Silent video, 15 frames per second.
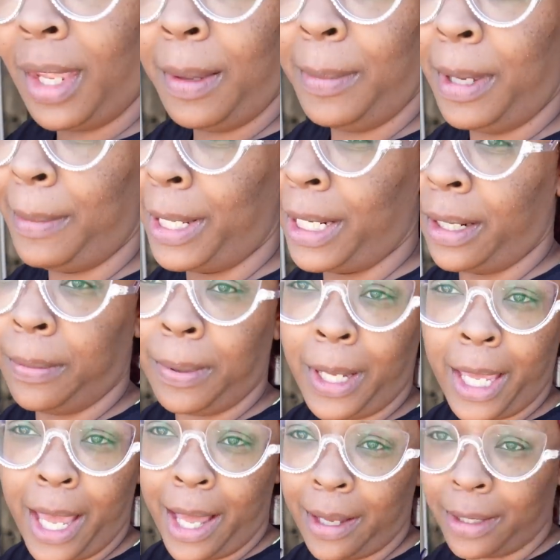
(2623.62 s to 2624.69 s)
me and my daddy
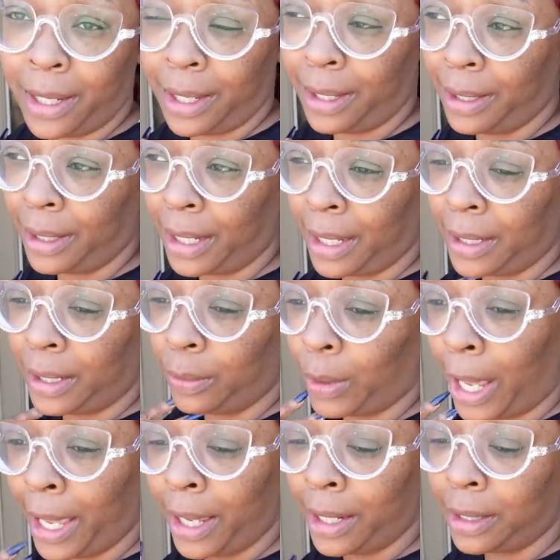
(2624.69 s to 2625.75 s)
play all day. I, uh,
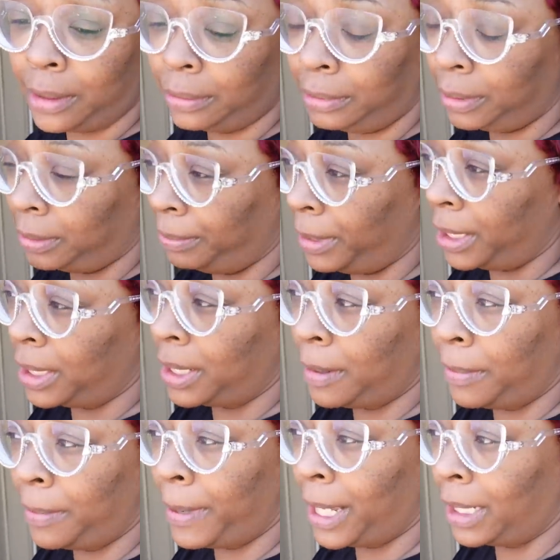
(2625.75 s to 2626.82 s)
I had a mix
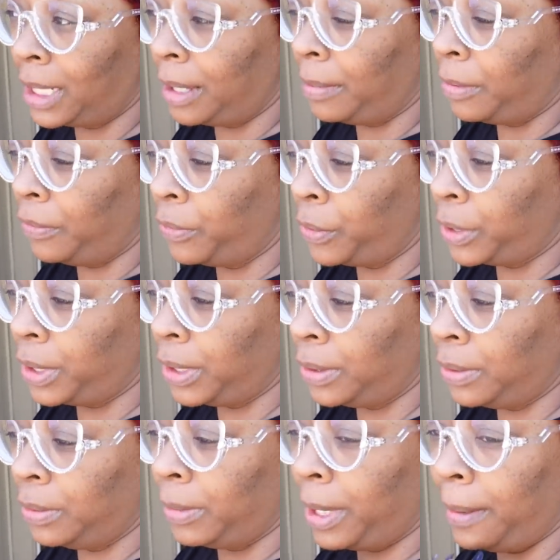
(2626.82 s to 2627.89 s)
up about that before
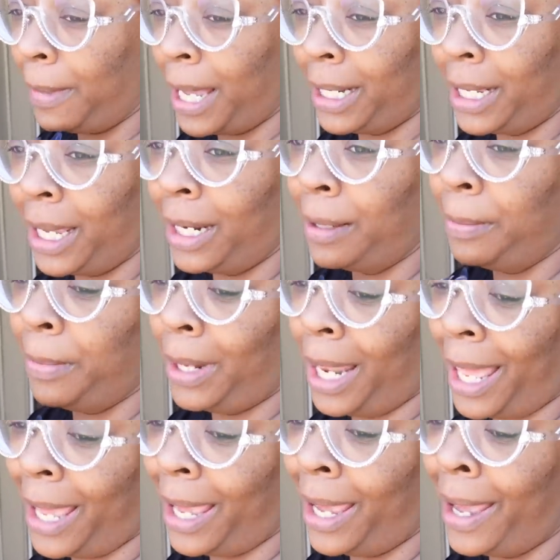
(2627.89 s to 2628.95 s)
too. Me and my daddy
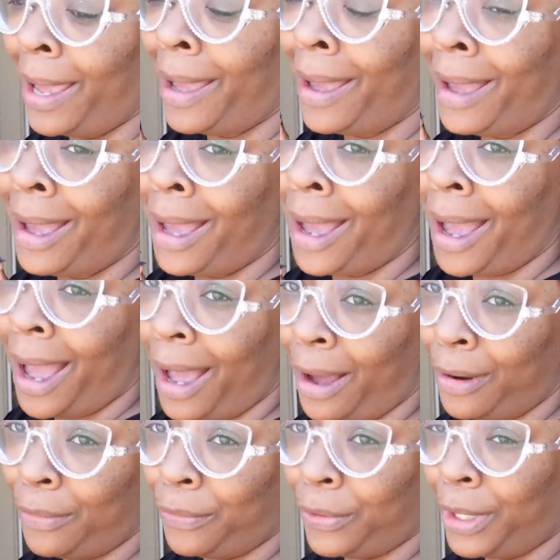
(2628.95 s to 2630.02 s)
play
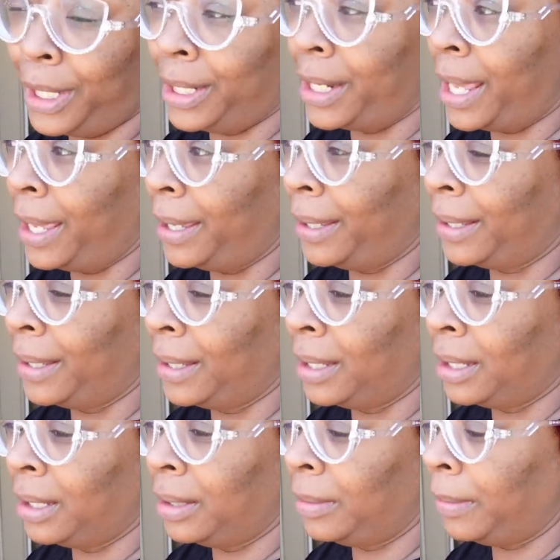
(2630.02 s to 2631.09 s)
all freaking day
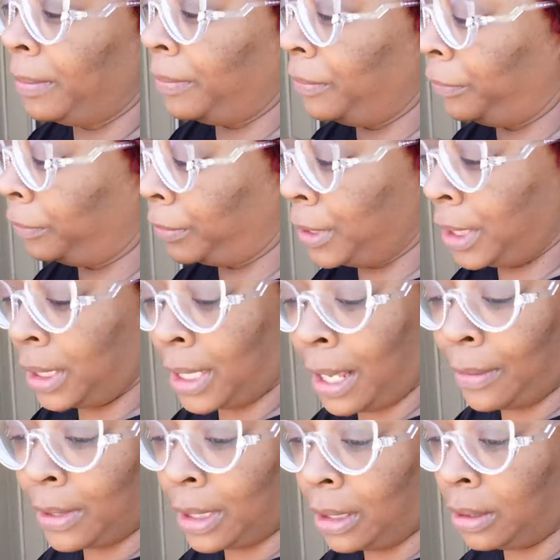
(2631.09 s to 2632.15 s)
since
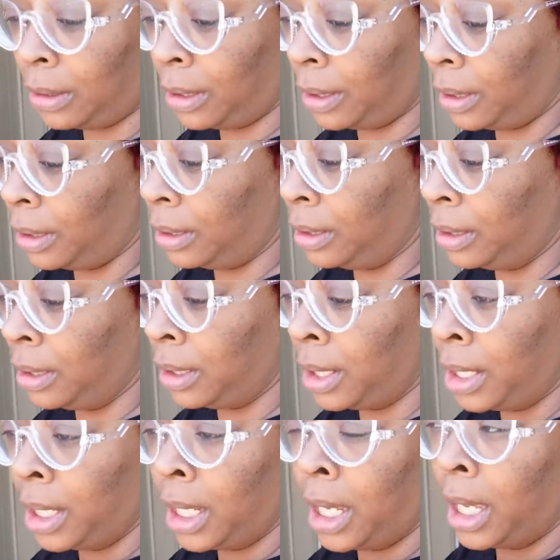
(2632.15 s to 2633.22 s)
I was a little girl.
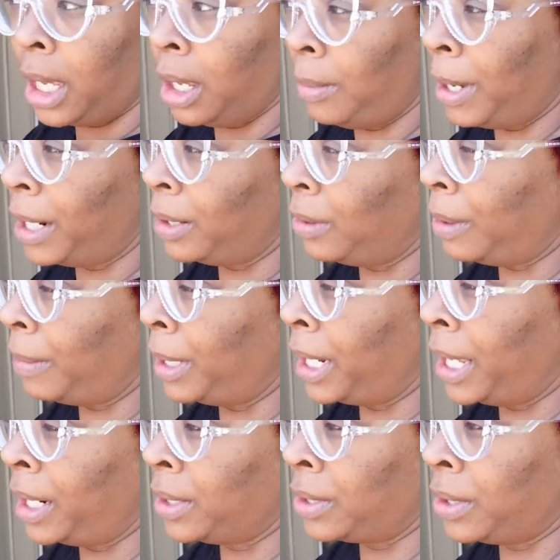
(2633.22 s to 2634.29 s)
Everybody know I'm a
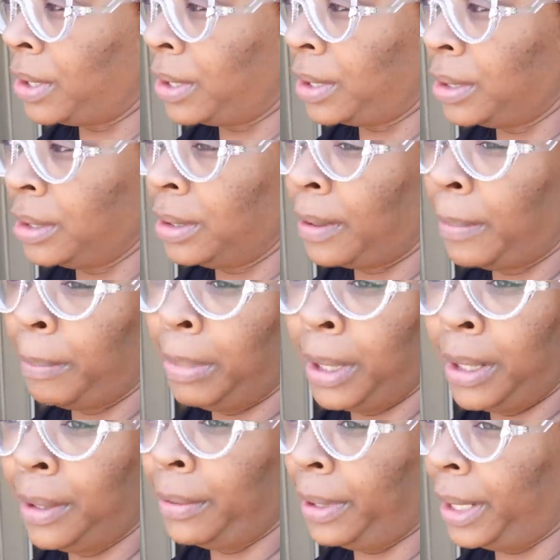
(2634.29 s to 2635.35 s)
daddy's girl.
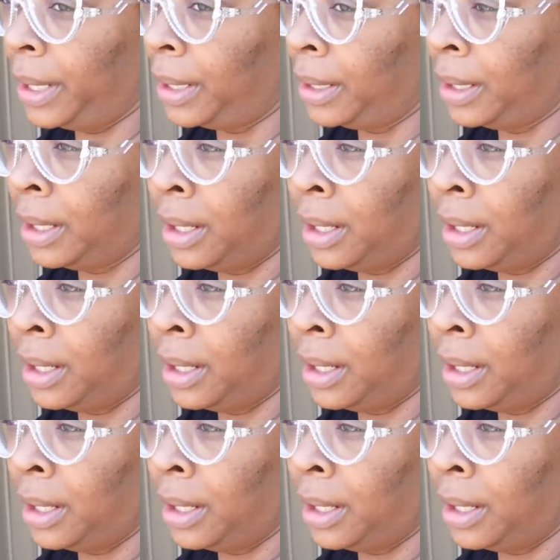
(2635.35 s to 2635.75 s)
Period.